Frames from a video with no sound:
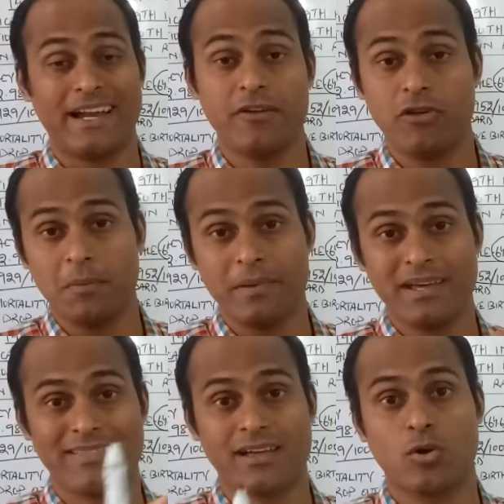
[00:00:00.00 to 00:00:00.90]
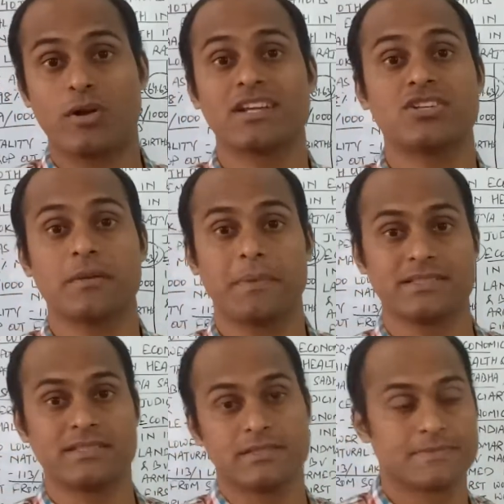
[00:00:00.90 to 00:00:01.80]
It will be in the rotation
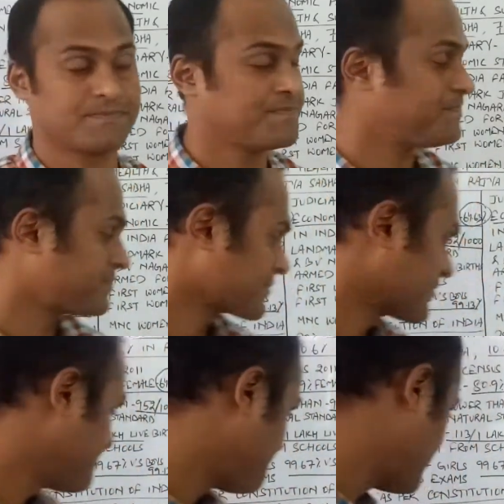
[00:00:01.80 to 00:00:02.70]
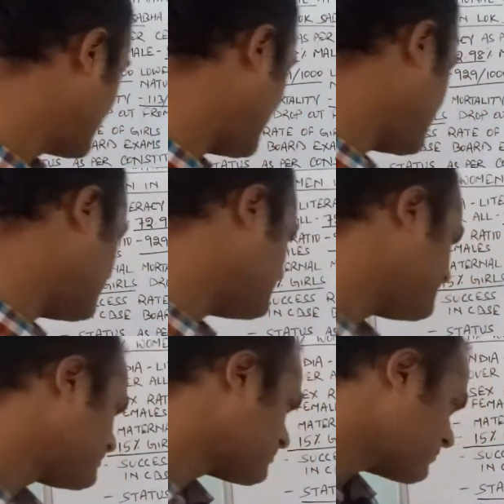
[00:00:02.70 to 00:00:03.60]
basis. Then